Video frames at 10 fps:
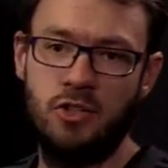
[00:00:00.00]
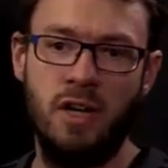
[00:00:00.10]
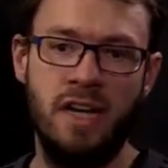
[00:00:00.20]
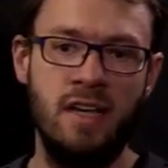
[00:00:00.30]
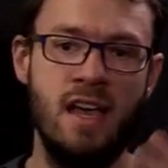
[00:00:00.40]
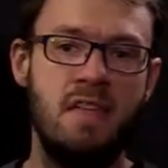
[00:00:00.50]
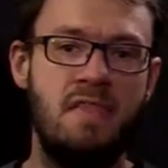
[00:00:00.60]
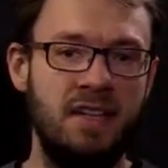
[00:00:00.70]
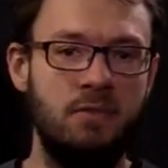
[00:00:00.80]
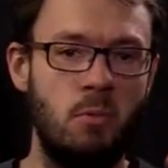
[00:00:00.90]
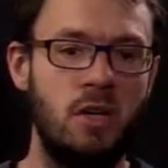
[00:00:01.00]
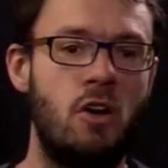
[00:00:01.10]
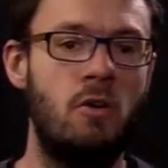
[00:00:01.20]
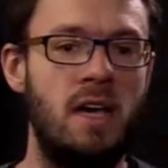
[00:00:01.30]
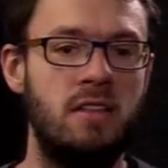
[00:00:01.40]
the tree, that's what we
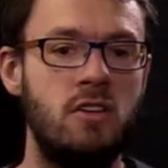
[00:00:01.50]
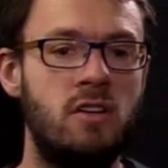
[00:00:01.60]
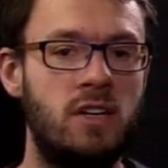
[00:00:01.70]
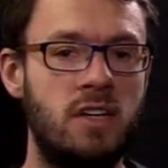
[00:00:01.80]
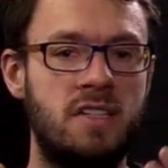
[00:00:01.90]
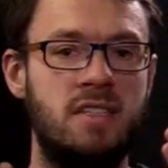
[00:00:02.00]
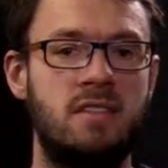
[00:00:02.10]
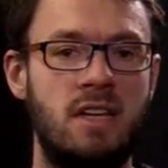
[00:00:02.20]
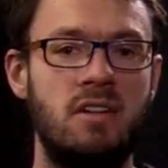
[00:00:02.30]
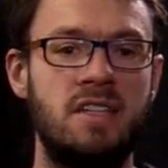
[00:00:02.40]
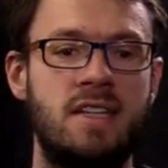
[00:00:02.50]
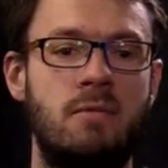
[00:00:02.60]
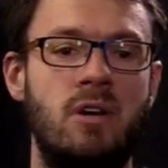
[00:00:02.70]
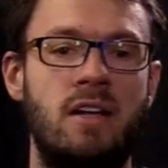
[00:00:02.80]
know about the universe. There is some